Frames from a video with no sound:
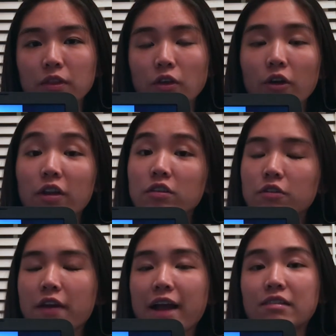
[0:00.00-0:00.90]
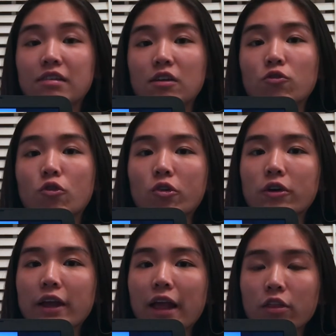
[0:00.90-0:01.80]
there is a vaccine for
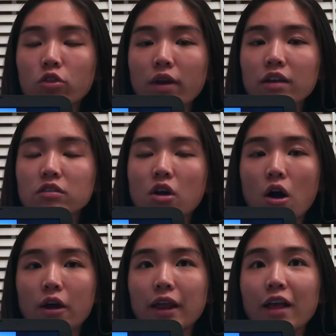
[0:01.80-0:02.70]
anthrax called